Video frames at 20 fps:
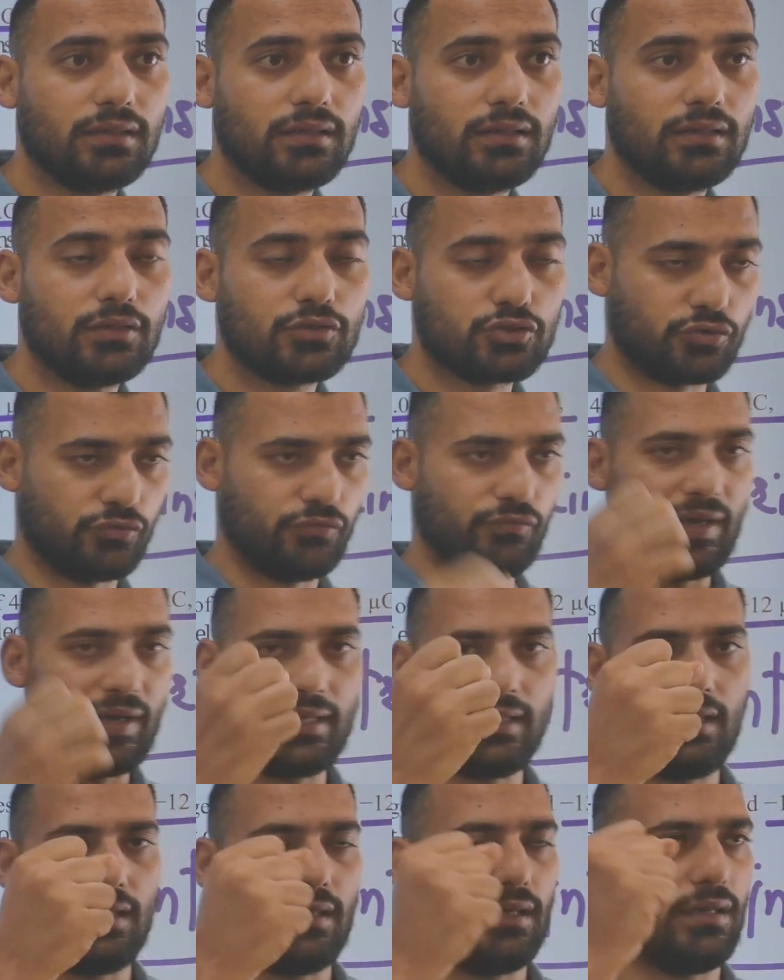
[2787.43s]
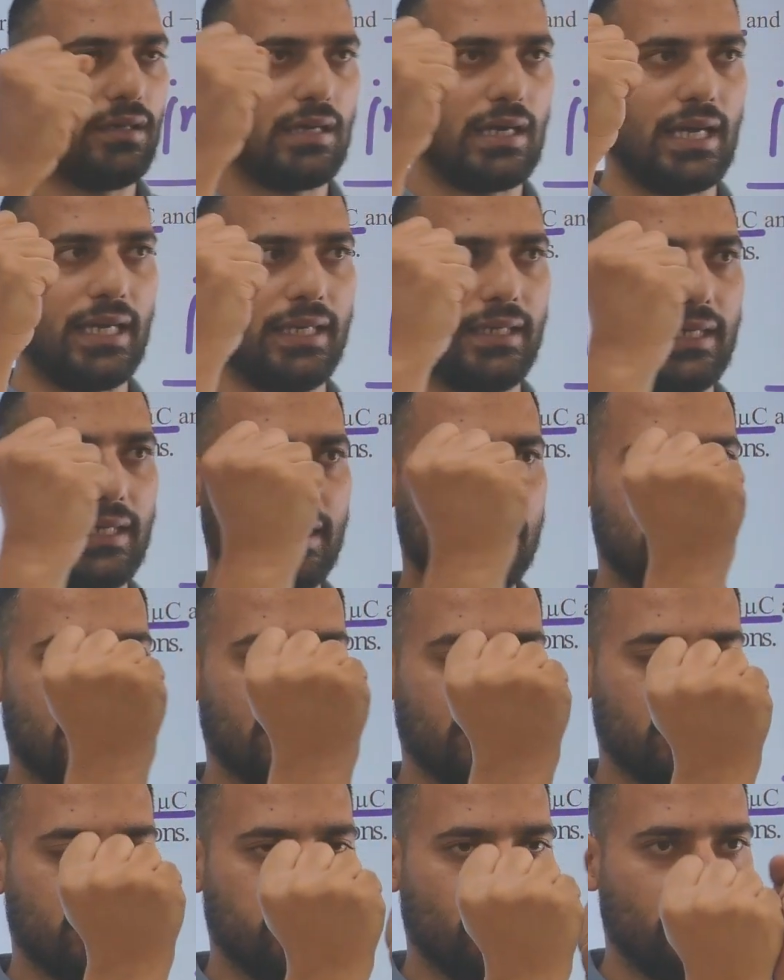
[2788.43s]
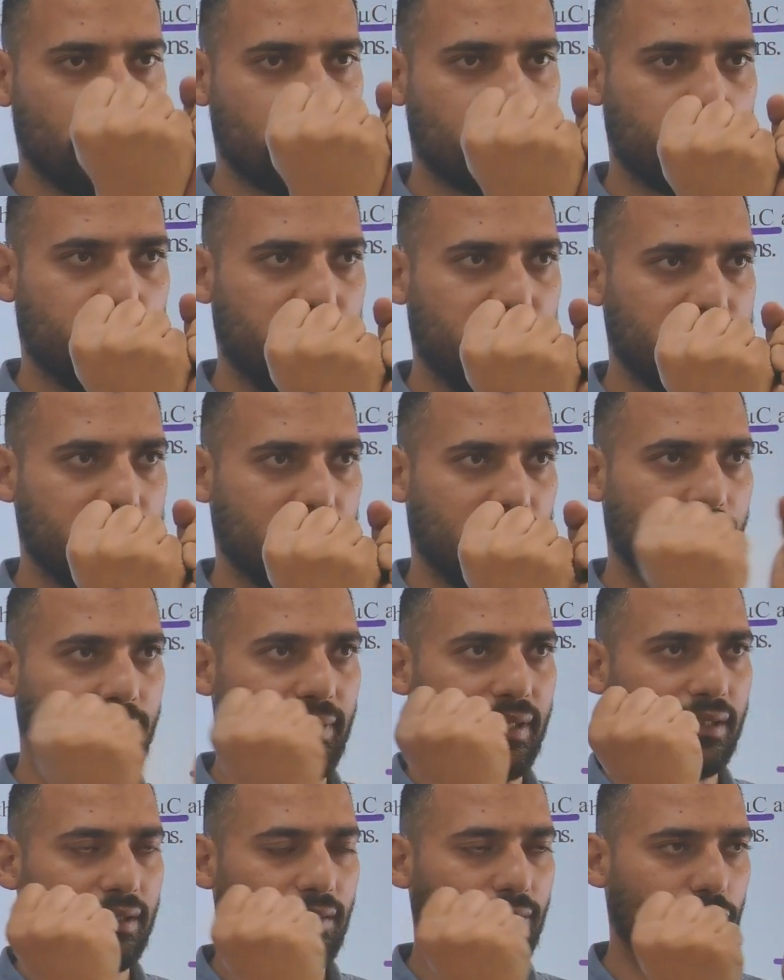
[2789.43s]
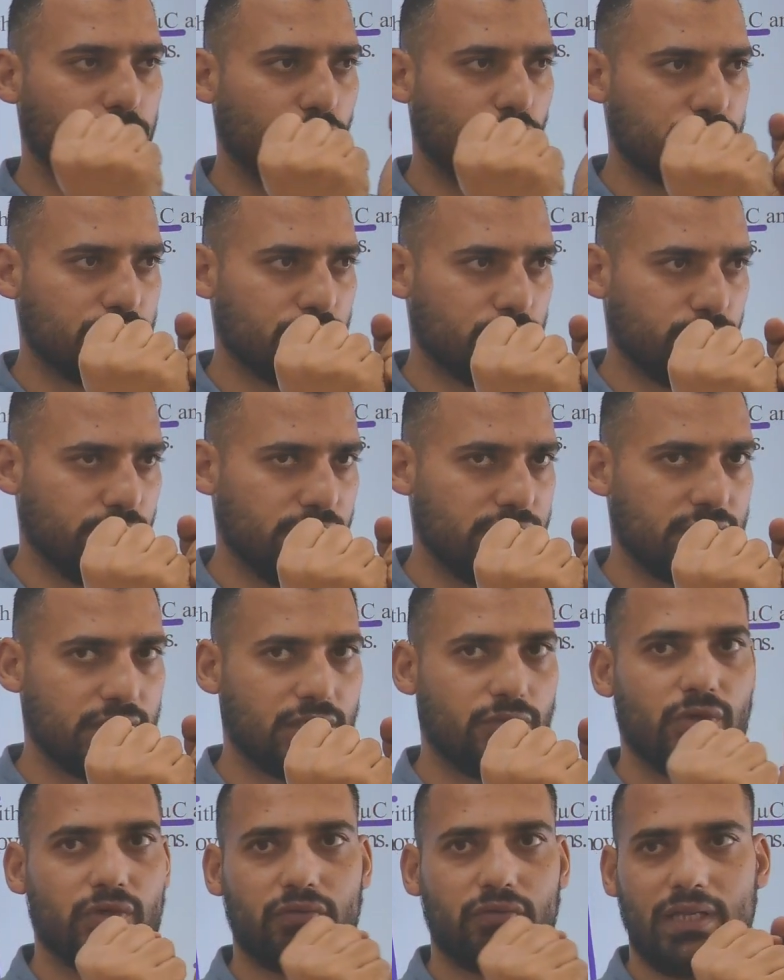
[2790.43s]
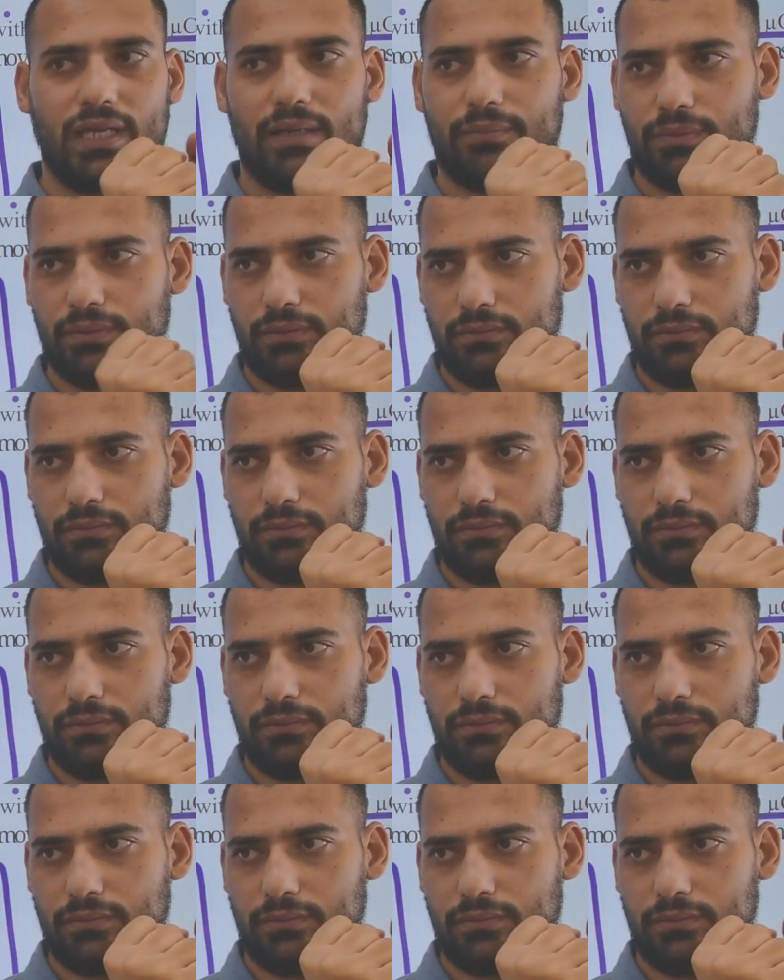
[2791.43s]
So when I get them close to each other, bring them closer to each other, what will happen?